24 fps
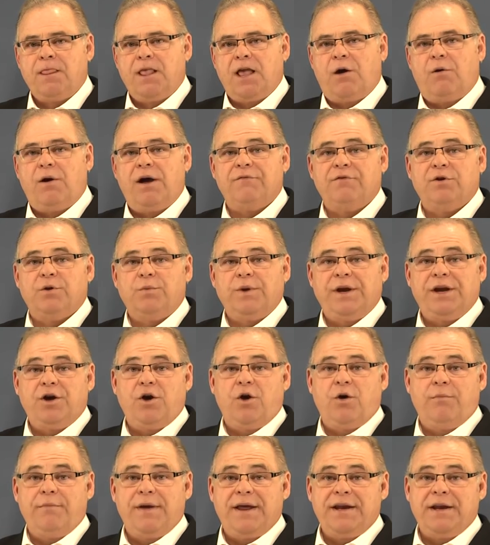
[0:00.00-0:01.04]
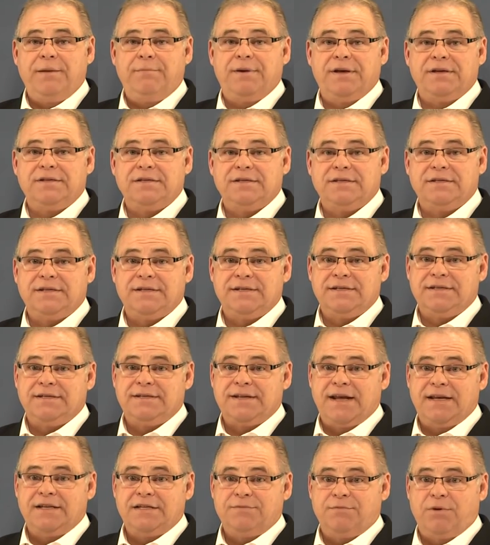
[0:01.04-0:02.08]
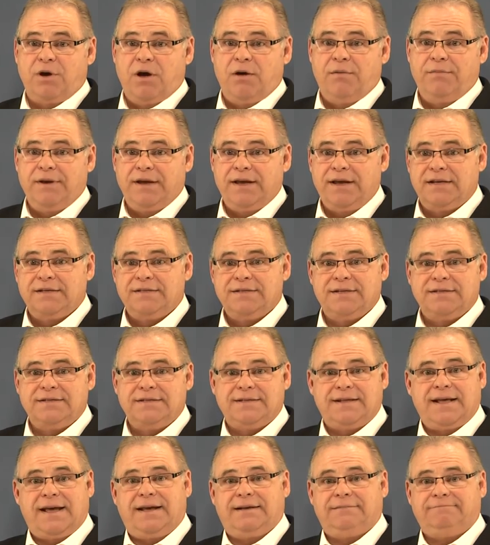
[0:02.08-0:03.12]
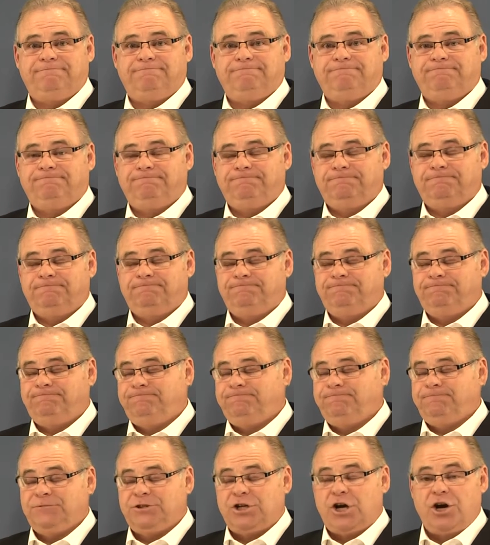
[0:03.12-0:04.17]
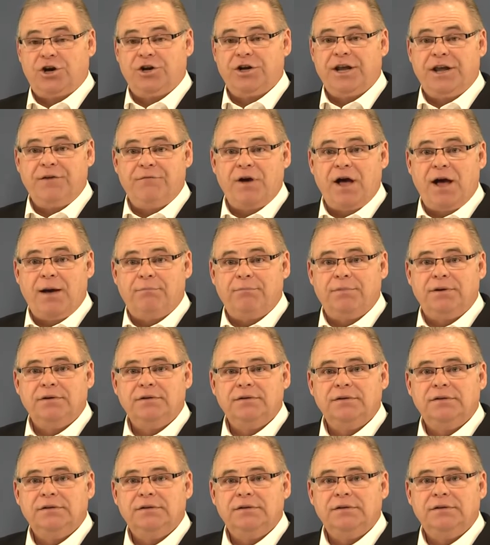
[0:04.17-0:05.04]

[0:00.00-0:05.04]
However, we know many businesses stay small because it's hard to give up.